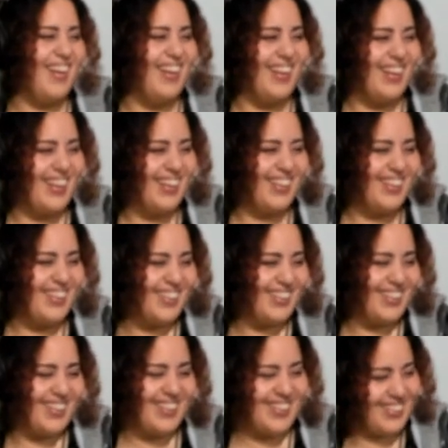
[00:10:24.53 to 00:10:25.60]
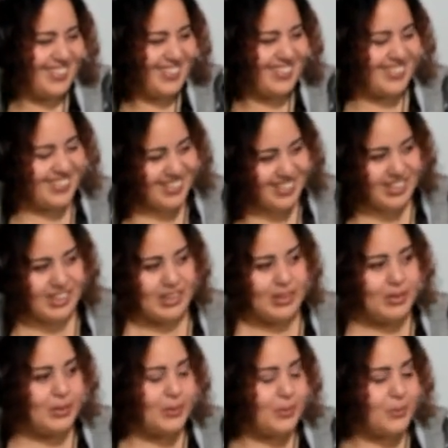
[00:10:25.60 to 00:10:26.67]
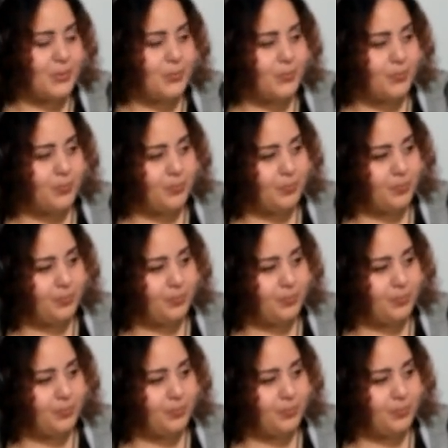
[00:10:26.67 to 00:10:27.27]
No words are spoken by the person on screen.